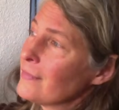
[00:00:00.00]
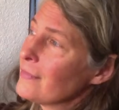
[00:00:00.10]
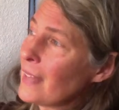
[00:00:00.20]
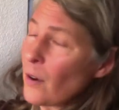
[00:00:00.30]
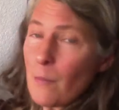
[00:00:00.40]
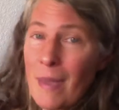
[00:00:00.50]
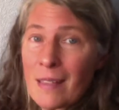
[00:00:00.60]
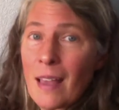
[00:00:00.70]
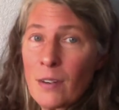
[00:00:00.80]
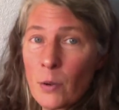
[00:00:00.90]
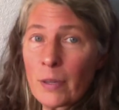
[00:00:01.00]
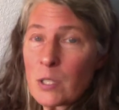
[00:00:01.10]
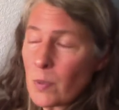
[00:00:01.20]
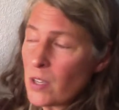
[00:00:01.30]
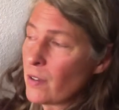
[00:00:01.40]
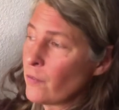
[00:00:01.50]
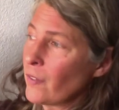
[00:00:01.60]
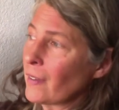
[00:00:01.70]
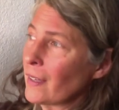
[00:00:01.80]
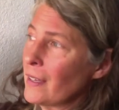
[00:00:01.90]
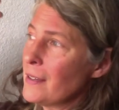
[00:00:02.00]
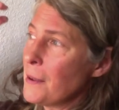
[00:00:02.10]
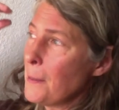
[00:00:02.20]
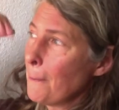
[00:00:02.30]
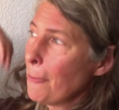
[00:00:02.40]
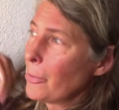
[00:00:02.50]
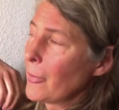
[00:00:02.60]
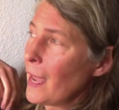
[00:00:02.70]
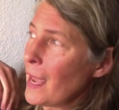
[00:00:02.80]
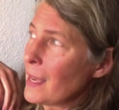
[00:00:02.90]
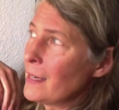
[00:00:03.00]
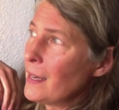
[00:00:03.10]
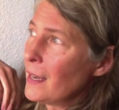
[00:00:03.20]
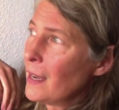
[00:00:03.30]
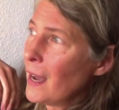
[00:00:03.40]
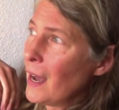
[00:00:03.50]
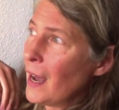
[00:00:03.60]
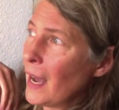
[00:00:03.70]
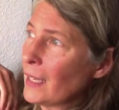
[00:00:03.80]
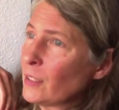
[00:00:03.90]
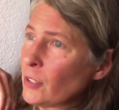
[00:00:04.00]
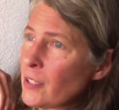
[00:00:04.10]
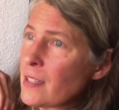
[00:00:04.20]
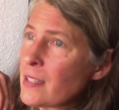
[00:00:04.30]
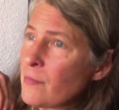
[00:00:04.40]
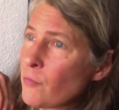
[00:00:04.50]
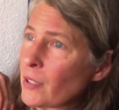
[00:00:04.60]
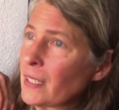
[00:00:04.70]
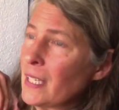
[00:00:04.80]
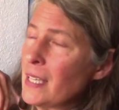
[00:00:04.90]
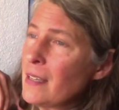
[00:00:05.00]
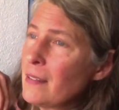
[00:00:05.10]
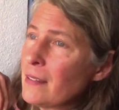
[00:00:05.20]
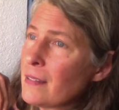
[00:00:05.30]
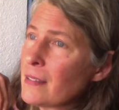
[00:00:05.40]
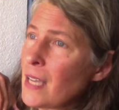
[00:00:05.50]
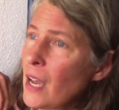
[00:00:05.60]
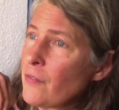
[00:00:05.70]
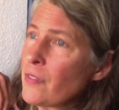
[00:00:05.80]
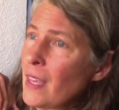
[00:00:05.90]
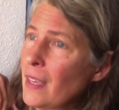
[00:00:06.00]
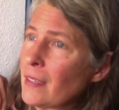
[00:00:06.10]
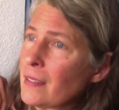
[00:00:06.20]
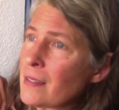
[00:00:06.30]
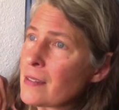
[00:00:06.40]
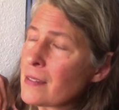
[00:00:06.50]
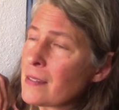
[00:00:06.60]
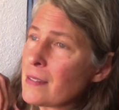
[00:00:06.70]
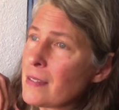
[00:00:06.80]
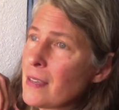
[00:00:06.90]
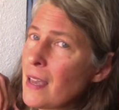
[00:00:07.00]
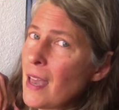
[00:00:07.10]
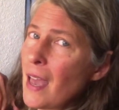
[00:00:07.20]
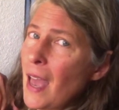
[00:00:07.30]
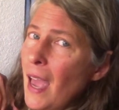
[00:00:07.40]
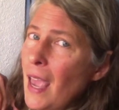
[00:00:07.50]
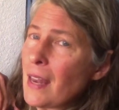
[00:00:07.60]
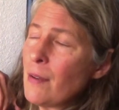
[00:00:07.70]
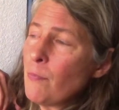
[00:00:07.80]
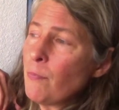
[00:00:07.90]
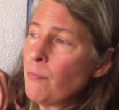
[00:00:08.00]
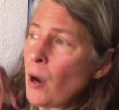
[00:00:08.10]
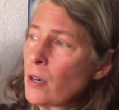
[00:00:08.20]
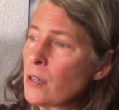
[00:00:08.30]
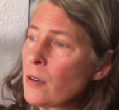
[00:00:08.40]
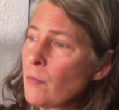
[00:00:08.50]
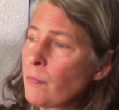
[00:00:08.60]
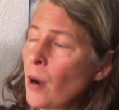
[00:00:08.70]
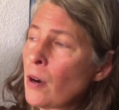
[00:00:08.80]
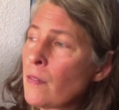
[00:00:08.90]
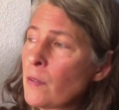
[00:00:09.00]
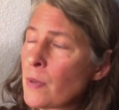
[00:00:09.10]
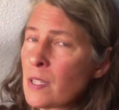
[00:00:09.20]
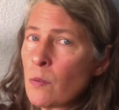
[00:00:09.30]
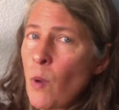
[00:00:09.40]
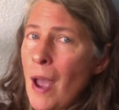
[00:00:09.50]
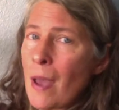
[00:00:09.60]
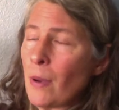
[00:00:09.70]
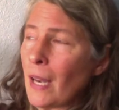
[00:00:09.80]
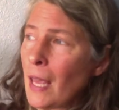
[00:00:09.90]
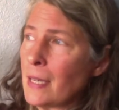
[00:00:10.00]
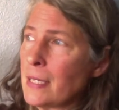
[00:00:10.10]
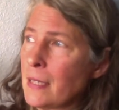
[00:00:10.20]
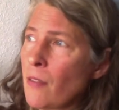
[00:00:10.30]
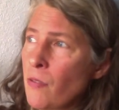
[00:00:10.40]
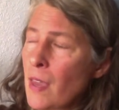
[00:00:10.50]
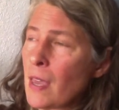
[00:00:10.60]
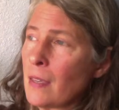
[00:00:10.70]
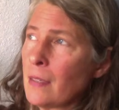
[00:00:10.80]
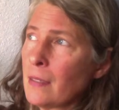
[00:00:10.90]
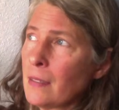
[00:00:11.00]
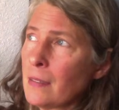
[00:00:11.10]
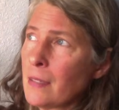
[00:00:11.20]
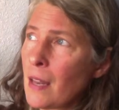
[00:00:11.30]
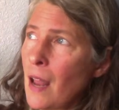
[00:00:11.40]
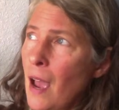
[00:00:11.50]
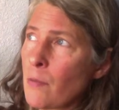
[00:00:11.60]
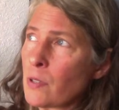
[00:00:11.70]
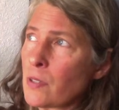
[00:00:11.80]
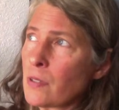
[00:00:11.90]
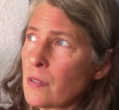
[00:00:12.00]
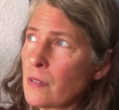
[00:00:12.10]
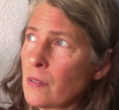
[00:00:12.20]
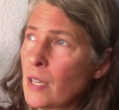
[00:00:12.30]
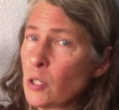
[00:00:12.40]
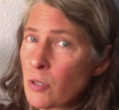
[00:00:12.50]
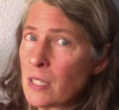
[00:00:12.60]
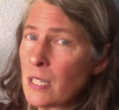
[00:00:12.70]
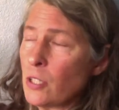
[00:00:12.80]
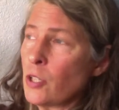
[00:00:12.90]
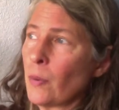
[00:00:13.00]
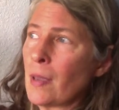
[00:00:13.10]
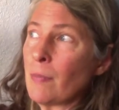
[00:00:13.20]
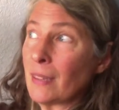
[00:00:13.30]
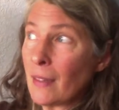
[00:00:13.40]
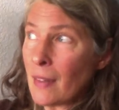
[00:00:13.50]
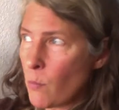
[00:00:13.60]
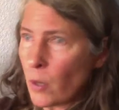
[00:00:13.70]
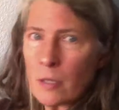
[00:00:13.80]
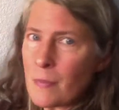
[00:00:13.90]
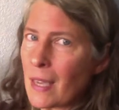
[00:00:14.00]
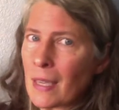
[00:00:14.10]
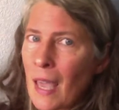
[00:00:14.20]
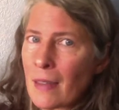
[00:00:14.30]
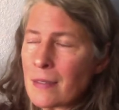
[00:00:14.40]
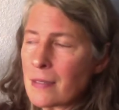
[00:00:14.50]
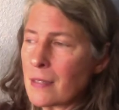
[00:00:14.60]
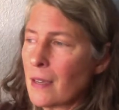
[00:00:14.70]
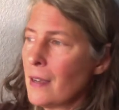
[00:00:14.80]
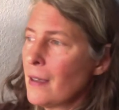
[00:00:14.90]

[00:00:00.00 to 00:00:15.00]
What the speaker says: They don't make that noise, but you can feel it. And I learned some really tough things. And part of the reason why I went ahead and did the thing that I was interested in doing, but that they warned me against,